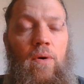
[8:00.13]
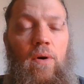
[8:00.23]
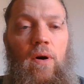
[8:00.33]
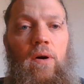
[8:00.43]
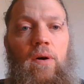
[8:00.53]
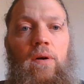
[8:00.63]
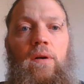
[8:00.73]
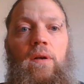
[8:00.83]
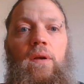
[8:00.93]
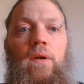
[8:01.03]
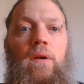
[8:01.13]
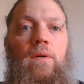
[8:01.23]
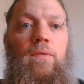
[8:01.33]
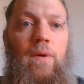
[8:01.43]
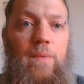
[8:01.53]
call
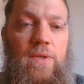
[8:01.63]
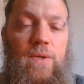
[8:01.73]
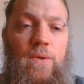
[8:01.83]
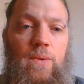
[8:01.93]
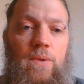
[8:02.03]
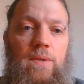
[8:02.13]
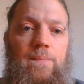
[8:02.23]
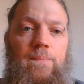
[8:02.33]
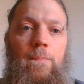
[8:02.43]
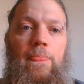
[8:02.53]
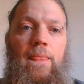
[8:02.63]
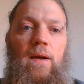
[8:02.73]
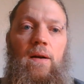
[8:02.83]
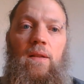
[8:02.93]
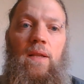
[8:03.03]
from the school.
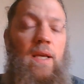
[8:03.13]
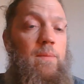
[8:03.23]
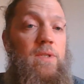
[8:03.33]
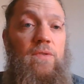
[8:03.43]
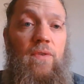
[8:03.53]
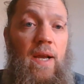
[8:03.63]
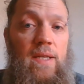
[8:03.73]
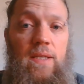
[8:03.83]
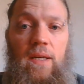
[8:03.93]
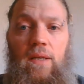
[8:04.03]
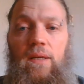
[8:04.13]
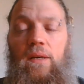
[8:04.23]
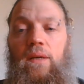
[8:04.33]
Liam was frantic.